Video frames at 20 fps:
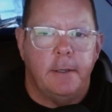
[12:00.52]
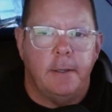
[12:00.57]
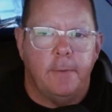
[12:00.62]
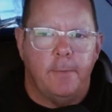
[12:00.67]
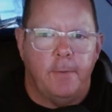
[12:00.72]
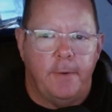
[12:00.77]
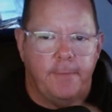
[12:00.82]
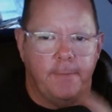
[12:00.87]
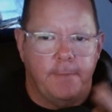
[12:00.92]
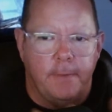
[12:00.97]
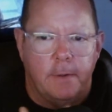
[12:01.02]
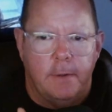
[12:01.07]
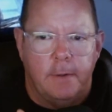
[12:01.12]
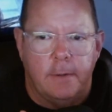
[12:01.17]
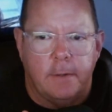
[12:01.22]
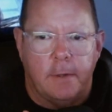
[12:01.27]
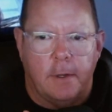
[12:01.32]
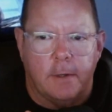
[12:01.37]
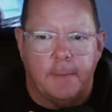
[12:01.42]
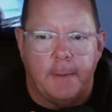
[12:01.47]
we've
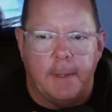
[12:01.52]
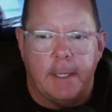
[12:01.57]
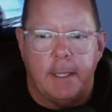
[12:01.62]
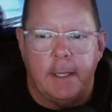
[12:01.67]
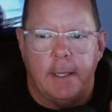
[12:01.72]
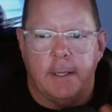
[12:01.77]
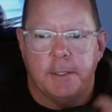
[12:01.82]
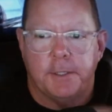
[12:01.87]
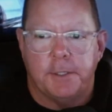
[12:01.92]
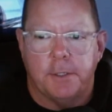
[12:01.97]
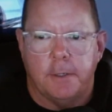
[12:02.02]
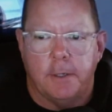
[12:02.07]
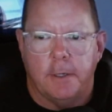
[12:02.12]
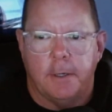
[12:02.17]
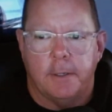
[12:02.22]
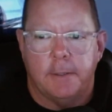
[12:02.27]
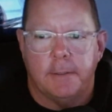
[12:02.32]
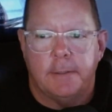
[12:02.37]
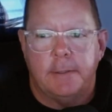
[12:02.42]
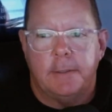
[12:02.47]
talked about the
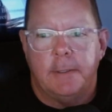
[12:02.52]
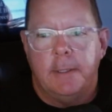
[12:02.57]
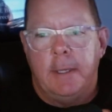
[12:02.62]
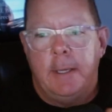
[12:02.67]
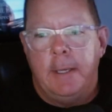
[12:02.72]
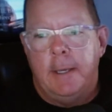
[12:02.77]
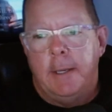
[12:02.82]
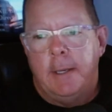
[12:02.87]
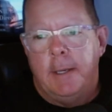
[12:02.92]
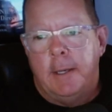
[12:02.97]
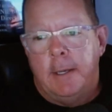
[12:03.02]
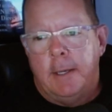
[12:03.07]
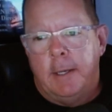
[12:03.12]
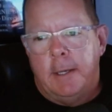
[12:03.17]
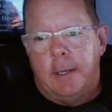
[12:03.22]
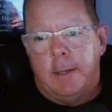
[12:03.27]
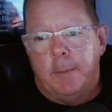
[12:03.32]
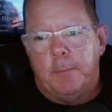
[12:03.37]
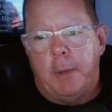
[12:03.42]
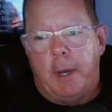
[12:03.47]
insurance,
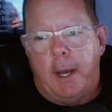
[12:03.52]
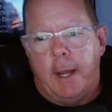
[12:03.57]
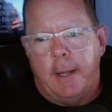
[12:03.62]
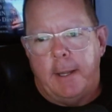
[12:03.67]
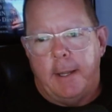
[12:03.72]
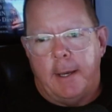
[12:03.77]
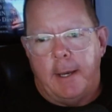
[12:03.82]
but